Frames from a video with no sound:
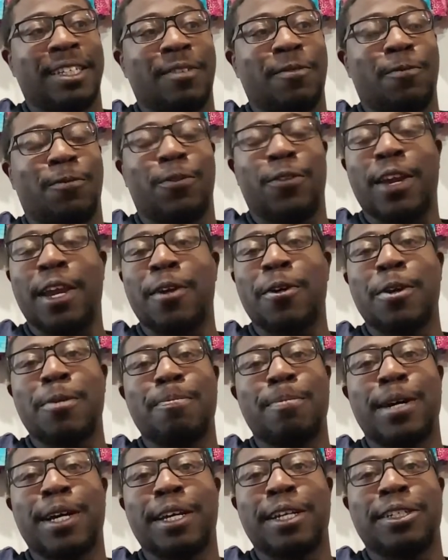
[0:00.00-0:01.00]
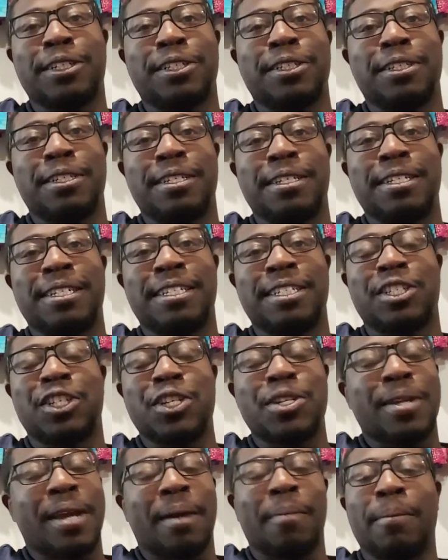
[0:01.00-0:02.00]
very much,
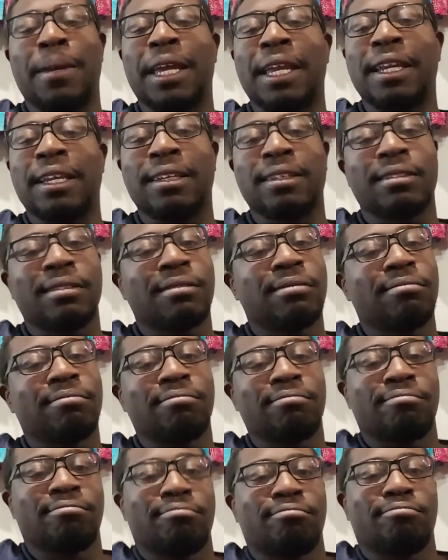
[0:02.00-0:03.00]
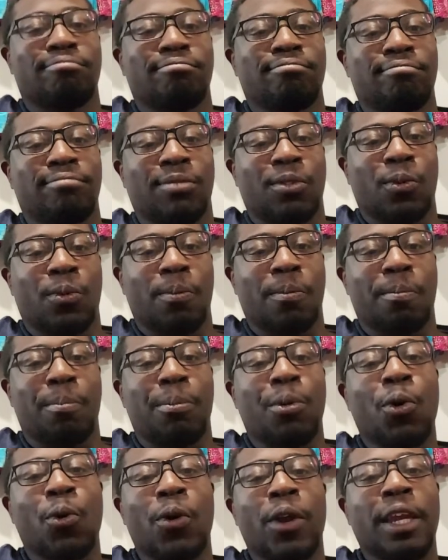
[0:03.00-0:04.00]
I mean,
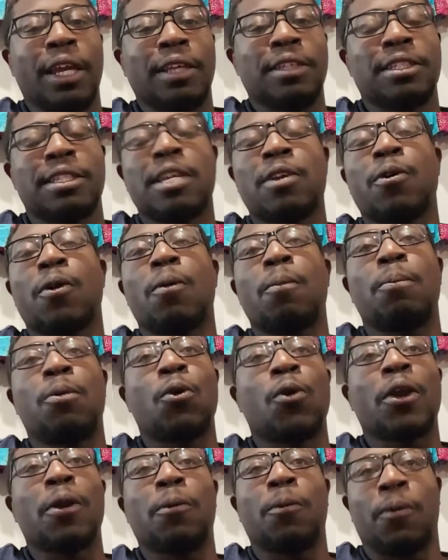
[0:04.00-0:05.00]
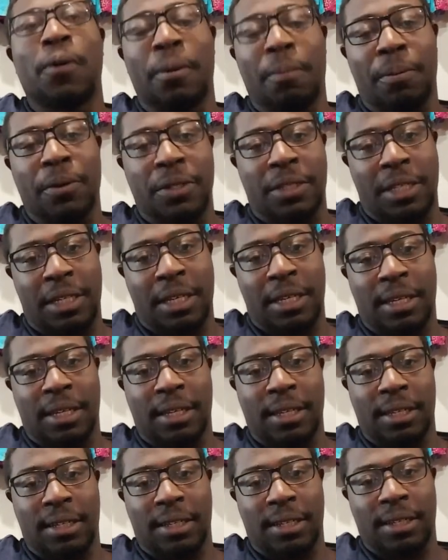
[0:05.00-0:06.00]
0.1%
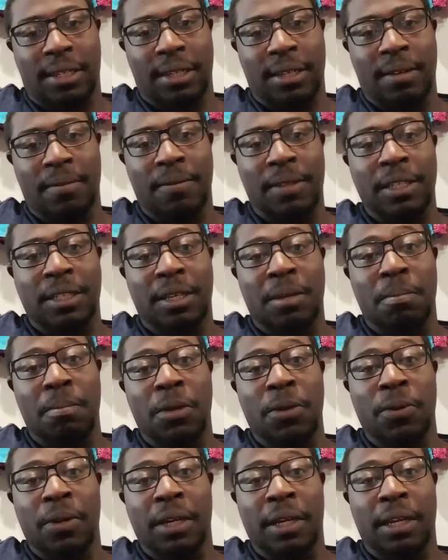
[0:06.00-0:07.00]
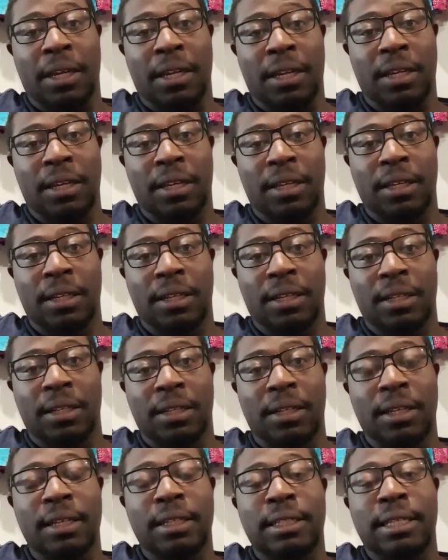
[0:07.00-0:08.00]
of this community
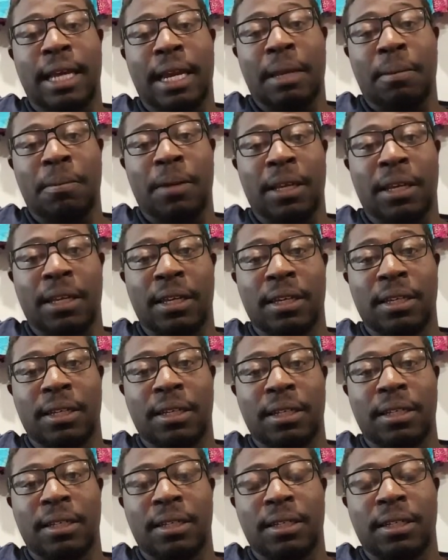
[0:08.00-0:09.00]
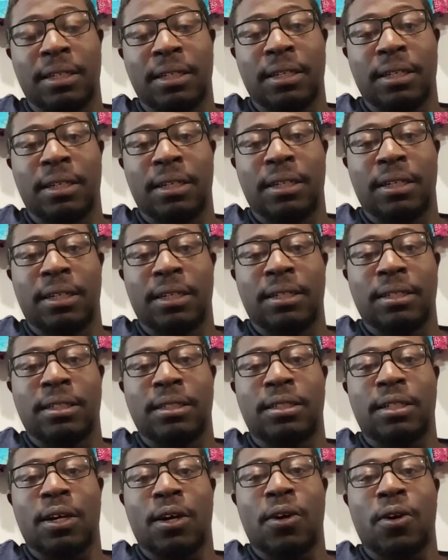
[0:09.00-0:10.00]
looks like me.
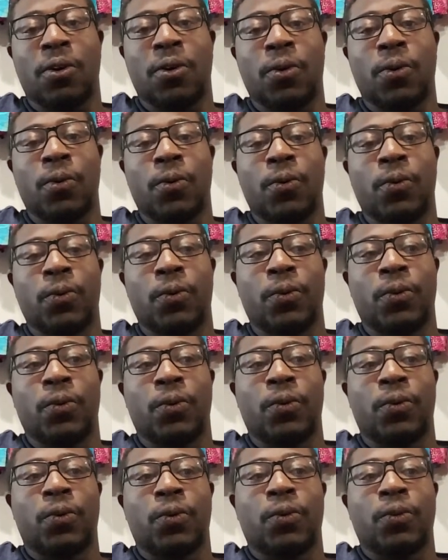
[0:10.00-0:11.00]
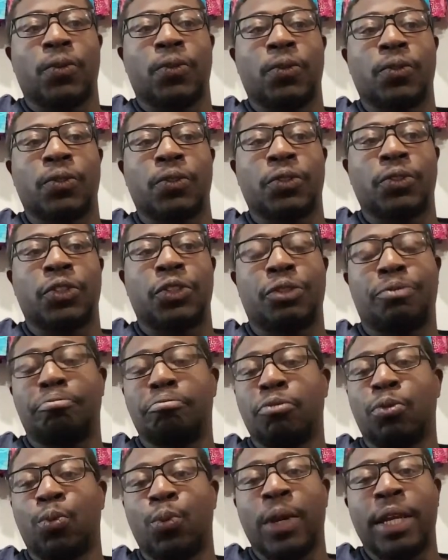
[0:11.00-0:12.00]
So
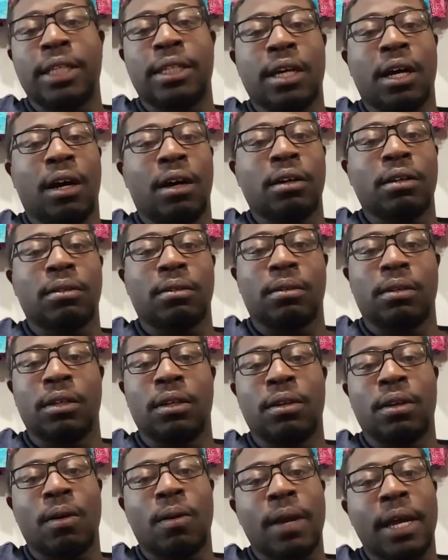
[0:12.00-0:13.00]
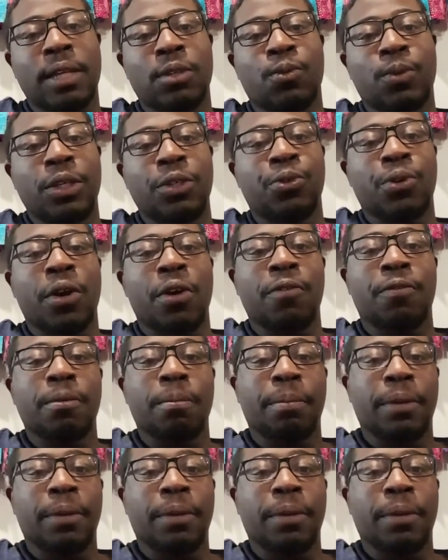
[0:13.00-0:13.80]
we talked, as we drove from